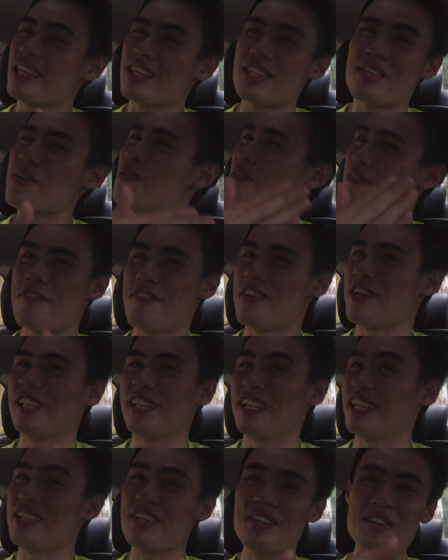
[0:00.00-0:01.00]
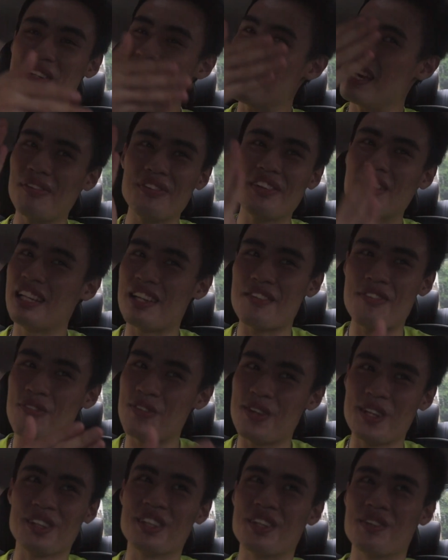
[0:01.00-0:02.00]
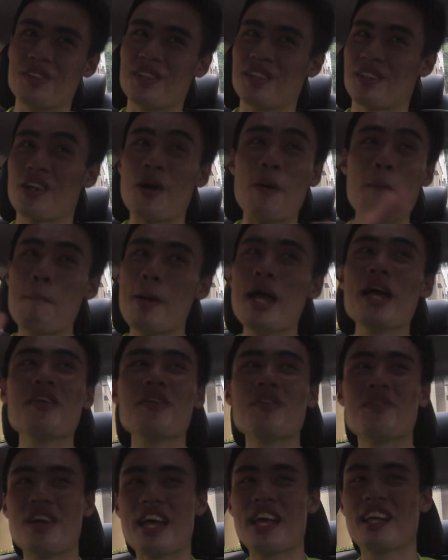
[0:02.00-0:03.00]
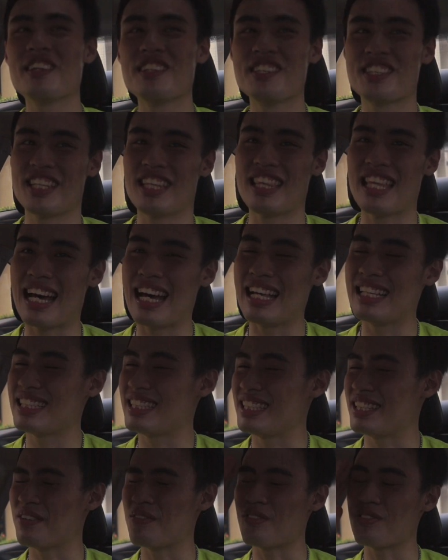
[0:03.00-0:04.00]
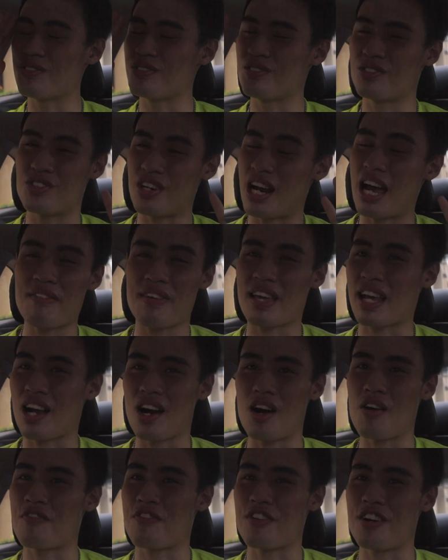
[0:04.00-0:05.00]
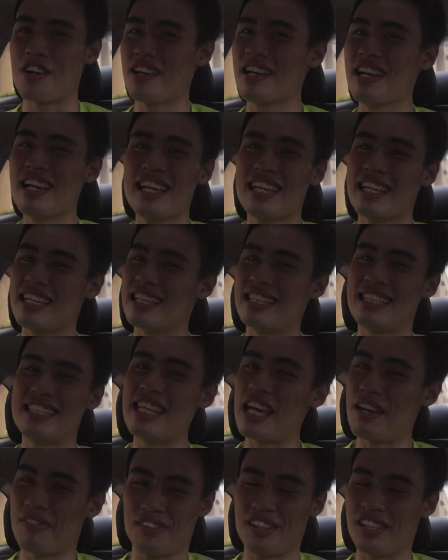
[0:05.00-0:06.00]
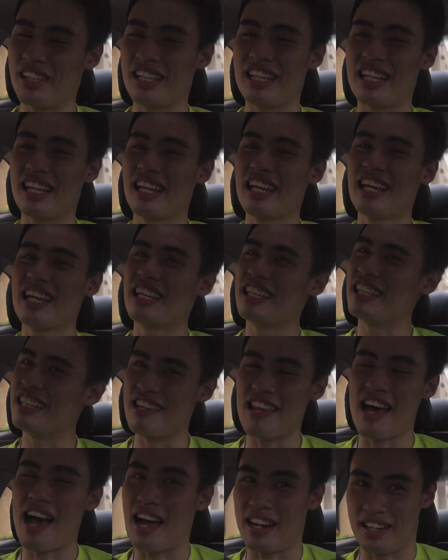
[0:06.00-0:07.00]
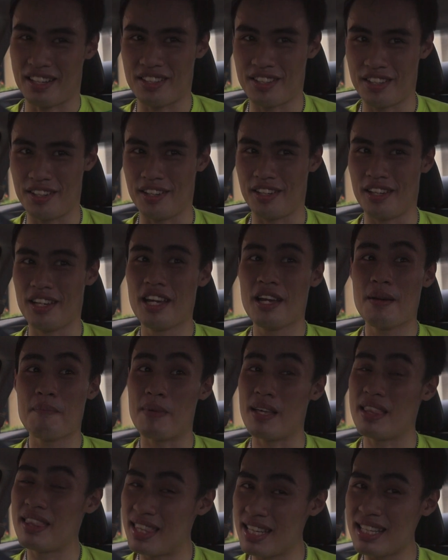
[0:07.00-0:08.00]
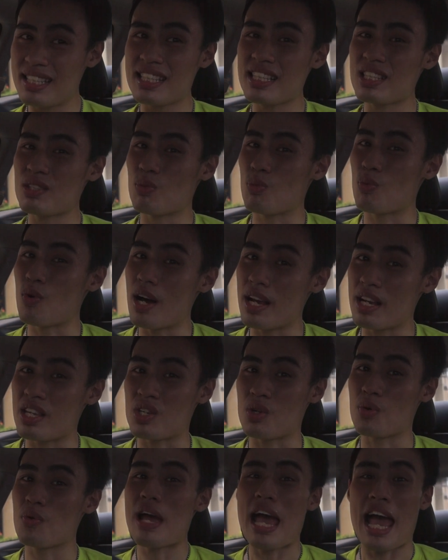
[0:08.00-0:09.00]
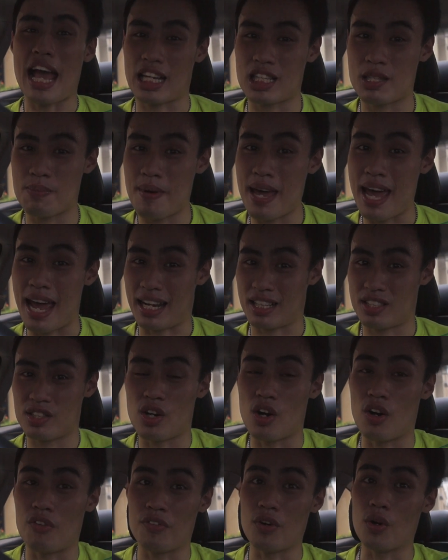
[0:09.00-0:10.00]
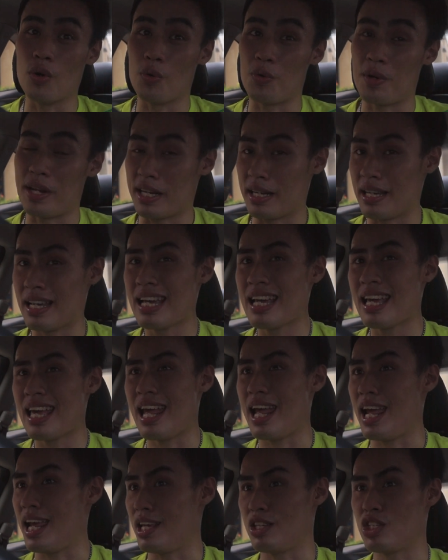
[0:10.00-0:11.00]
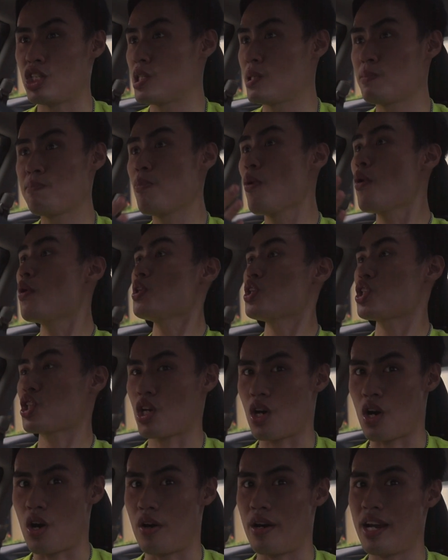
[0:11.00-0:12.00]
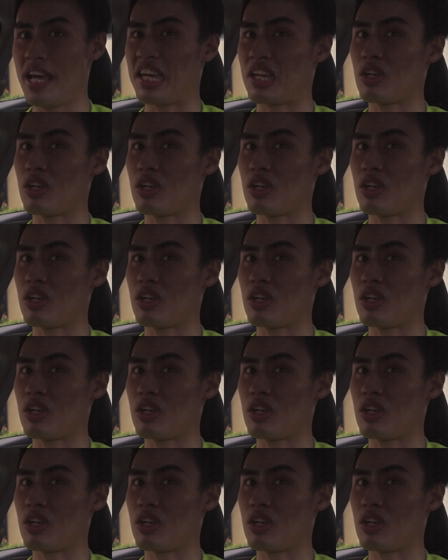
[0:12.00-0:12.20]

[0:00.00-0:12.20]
you feel it. You definitely feel the road. Compared to regular sedans, the driving comfort is definitely not good. But this is what you expect of owning a sports car, a